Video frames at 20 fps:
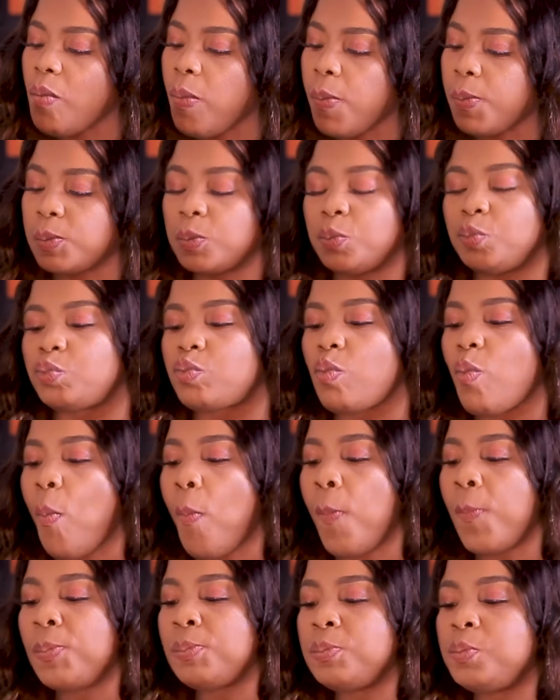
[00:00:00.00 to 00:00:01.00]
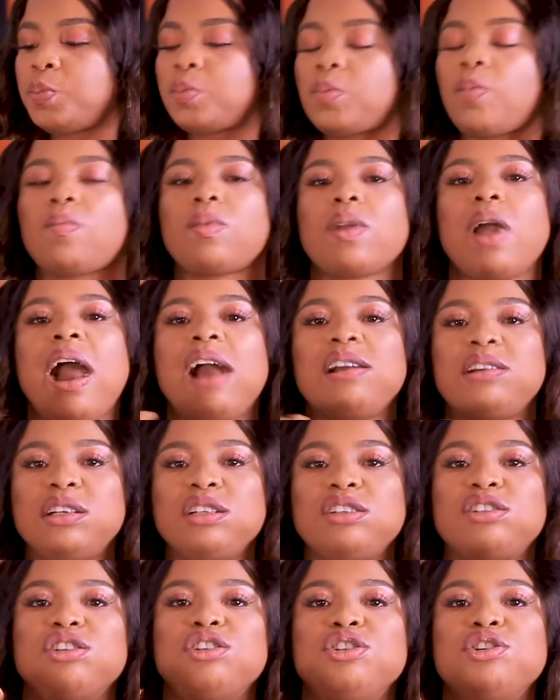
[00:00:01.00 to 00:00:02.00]
Mm. I
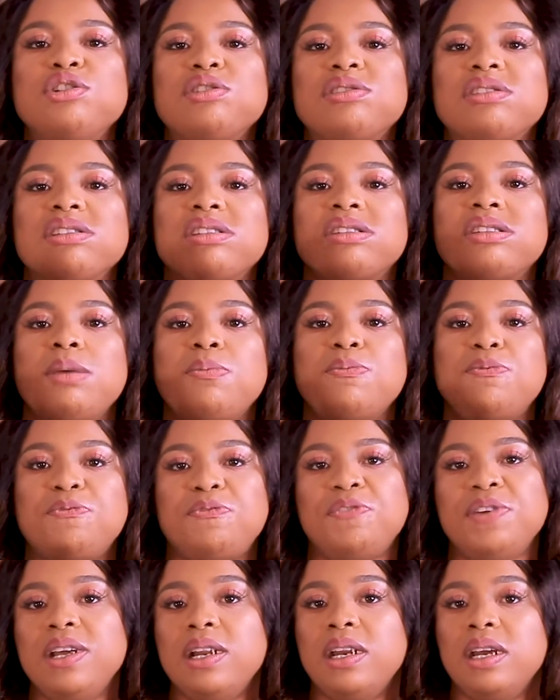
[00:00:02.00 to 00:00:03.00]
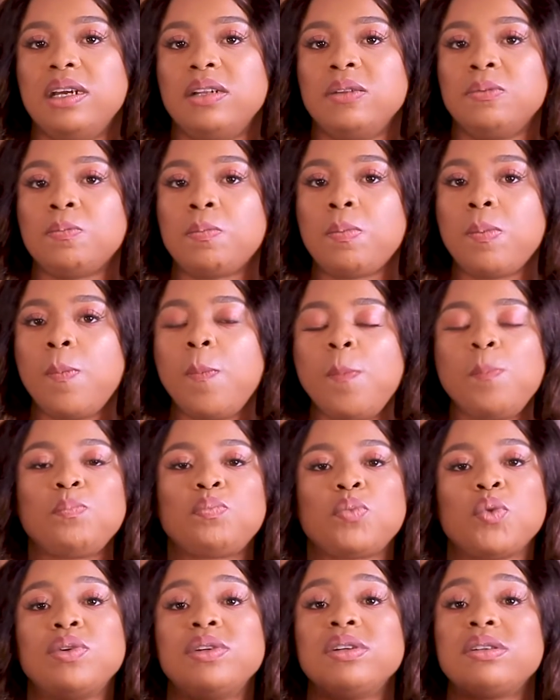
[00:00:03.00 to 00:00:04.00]
think you use the same feeling
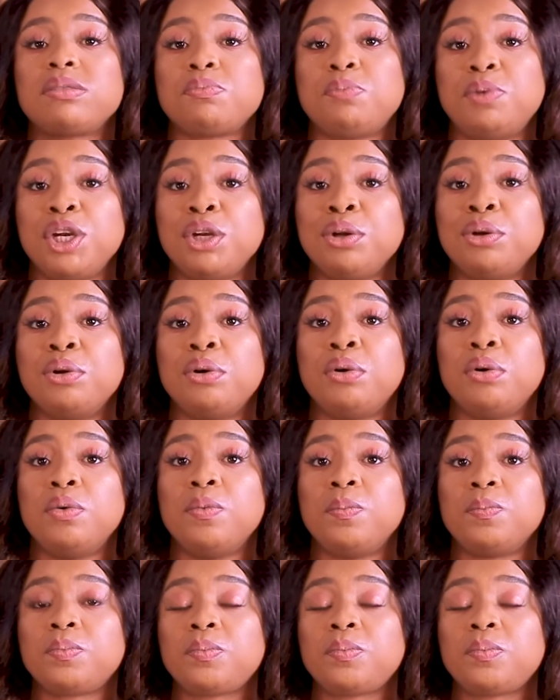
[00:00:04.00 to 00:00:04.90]
with the spring roll,